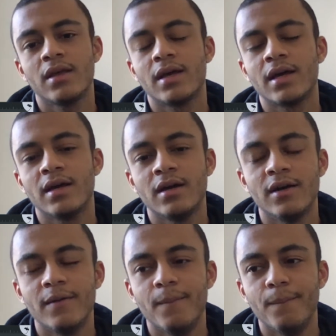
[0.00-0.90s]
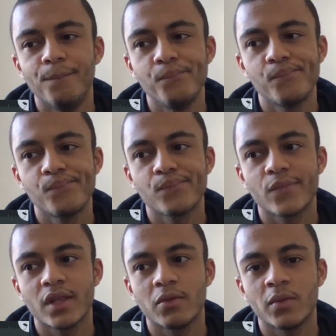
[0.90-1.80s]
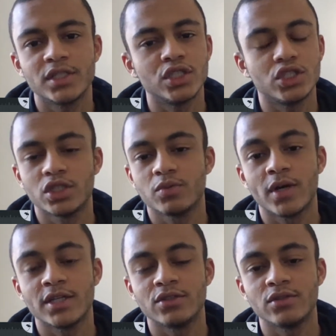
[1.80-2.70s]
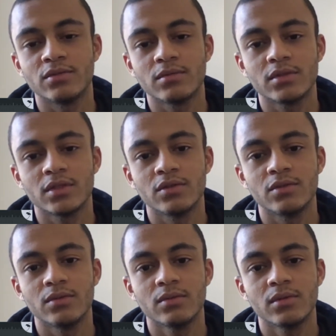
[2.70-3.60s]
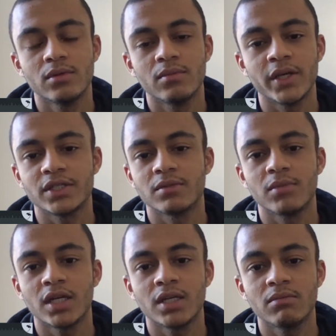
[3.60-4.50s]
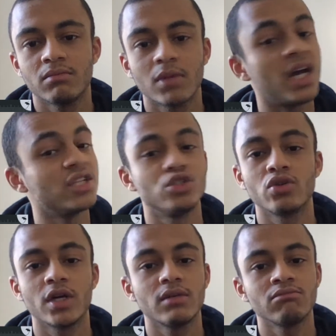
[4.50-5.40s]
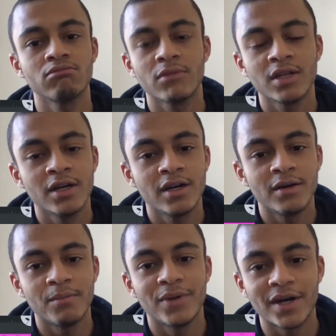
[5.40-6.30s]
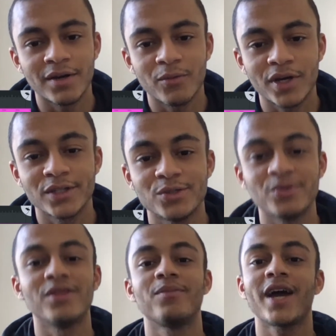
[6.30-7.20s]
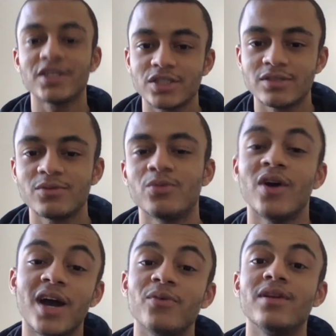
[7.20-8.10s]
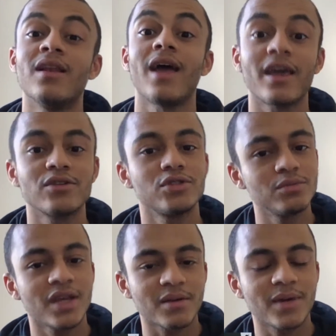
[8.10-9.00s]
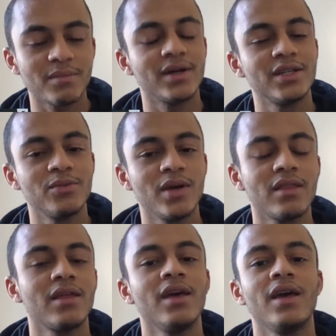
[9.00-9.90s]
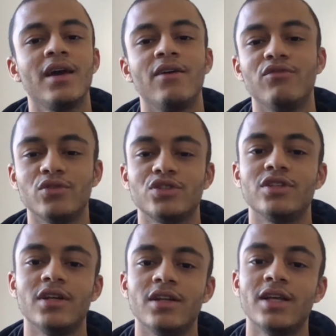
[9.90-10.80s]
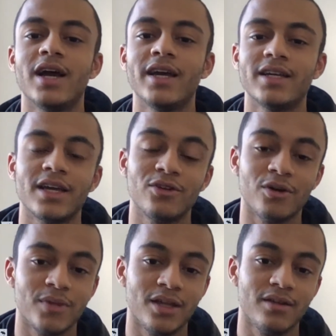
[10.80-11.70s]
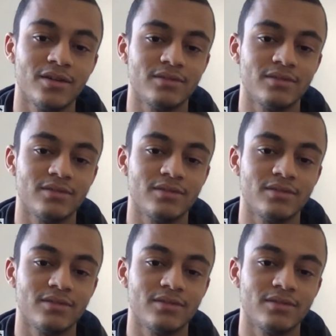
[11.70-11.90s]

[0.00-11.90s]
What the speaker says: um, which is just what I do to make some money. I enjoy it. But what I do with a passion, what I would like to make my money with, unfortunately, I cannot make